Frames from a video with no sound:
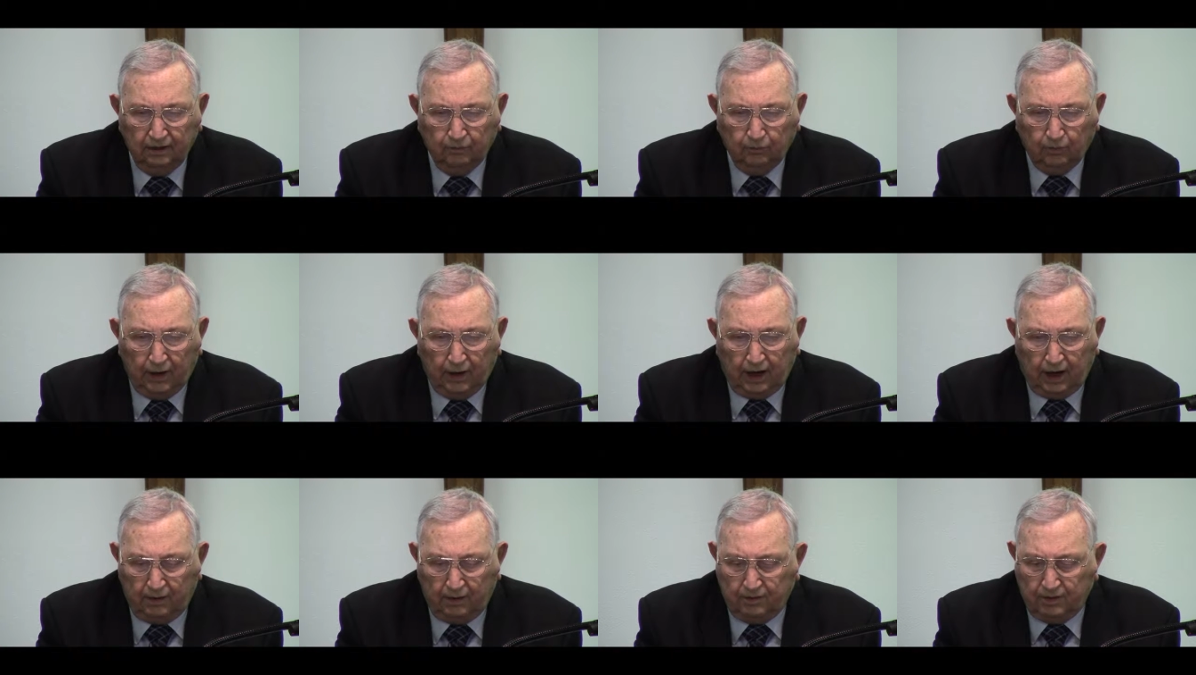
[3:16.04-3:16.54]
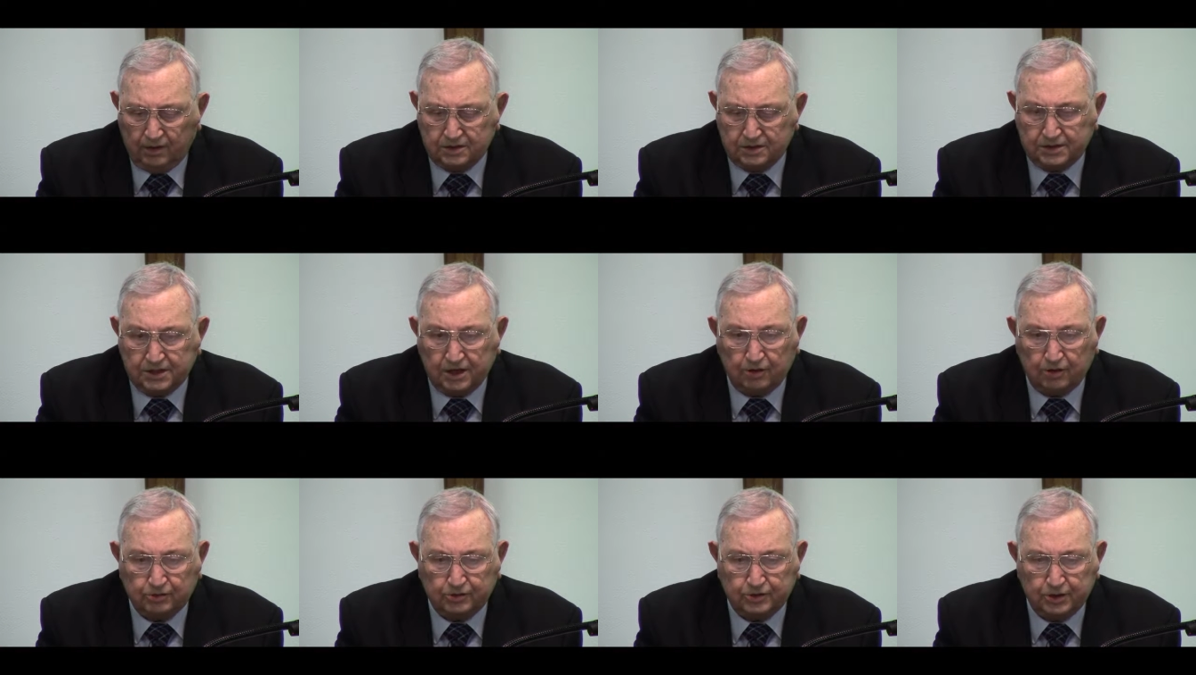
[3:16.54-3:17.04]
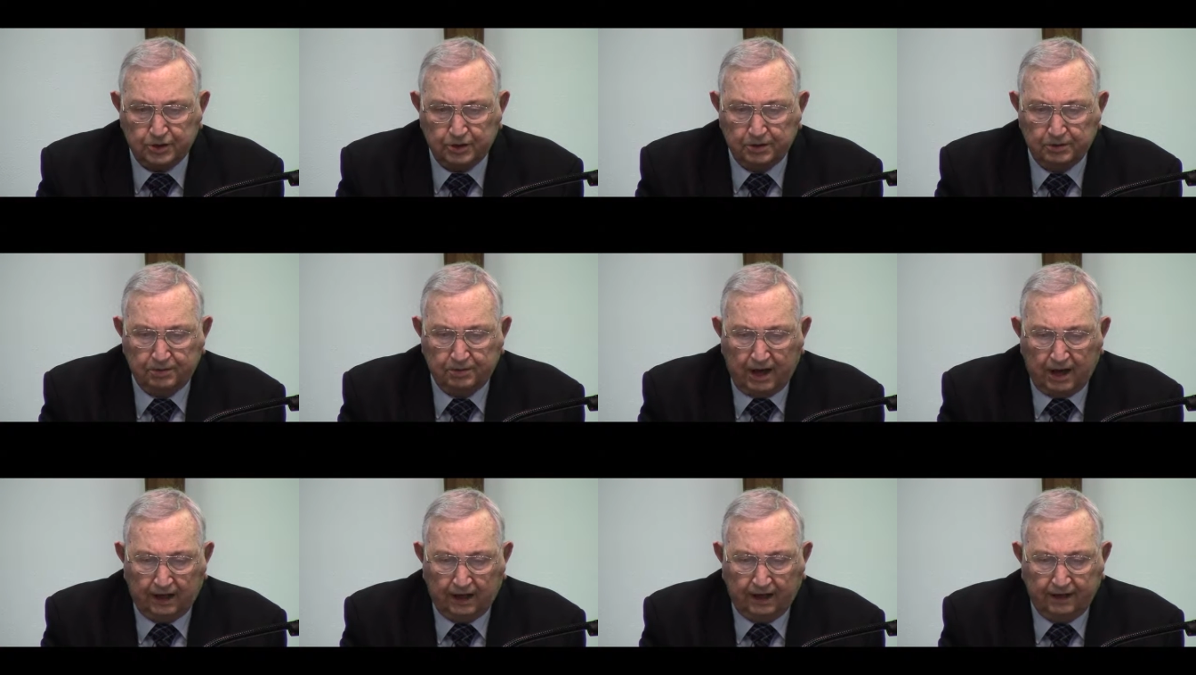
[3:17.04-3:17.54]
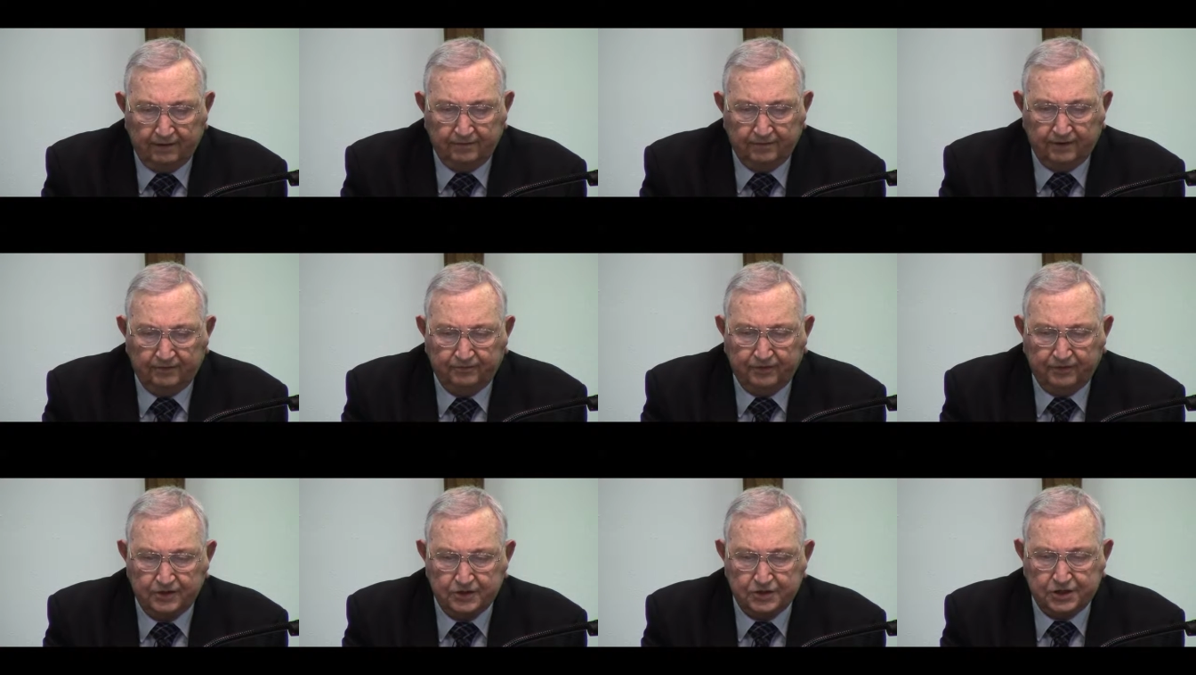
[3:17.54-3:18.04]
Well, I want to talk to you about
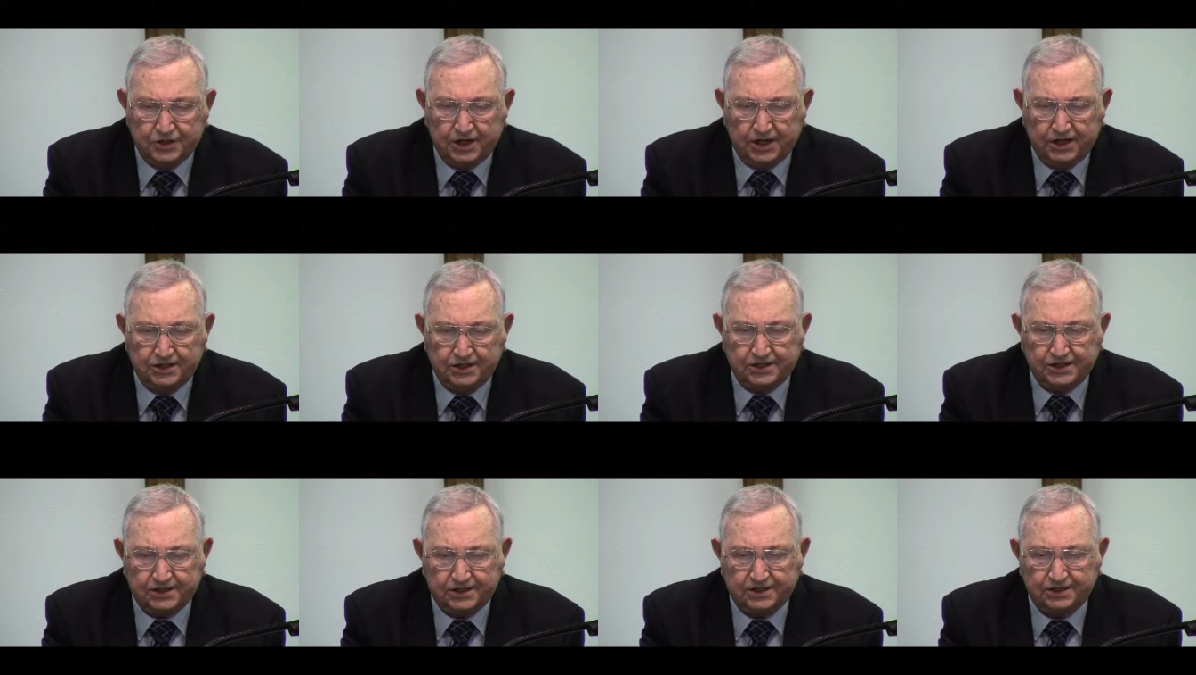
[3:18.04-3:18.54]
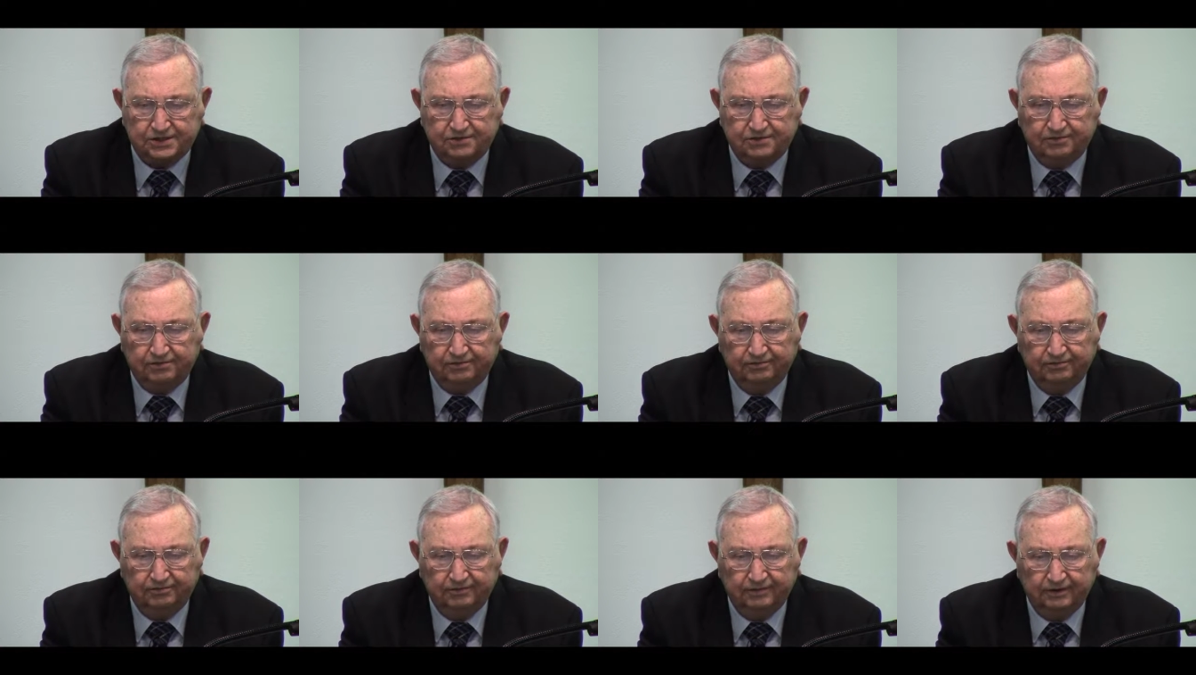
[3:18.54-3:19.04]
living for Jesus.